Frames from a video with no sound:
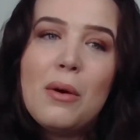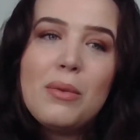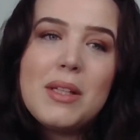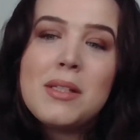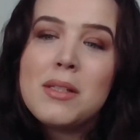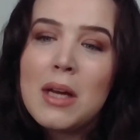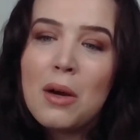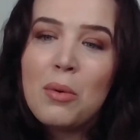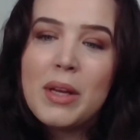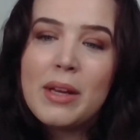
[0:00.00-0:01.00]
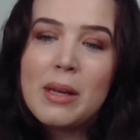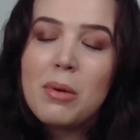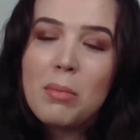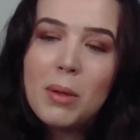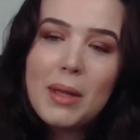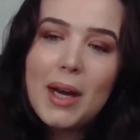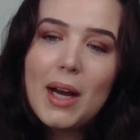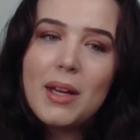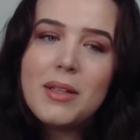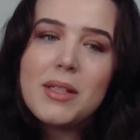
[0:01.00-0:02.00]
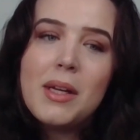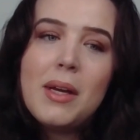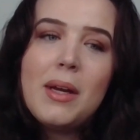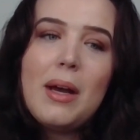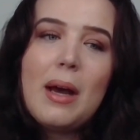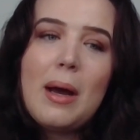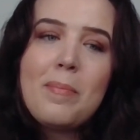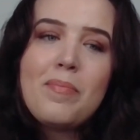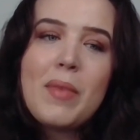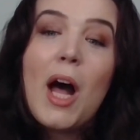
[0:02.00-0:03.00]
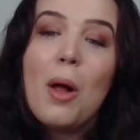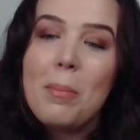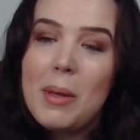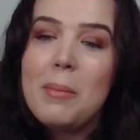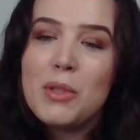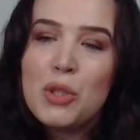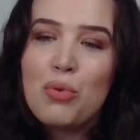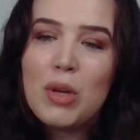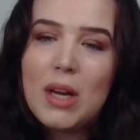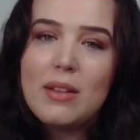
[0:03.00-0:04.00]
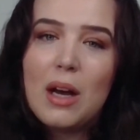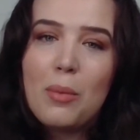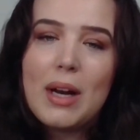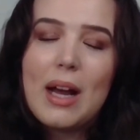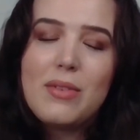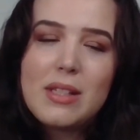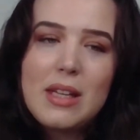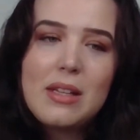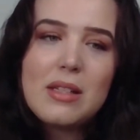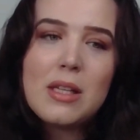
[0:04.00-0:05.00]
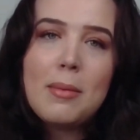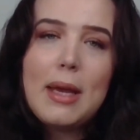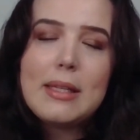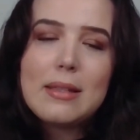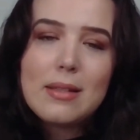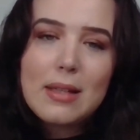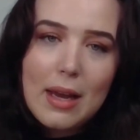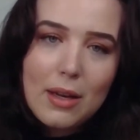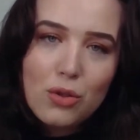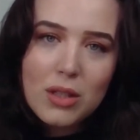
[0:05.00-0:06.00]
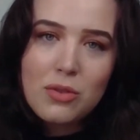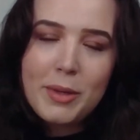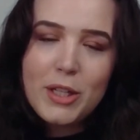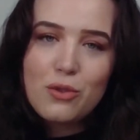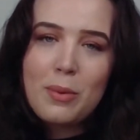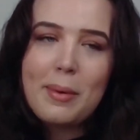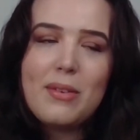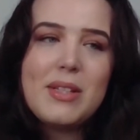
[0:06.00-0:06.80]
this is how we can implement that. And helping people to create that. When I've seen some insane transformations, people, I've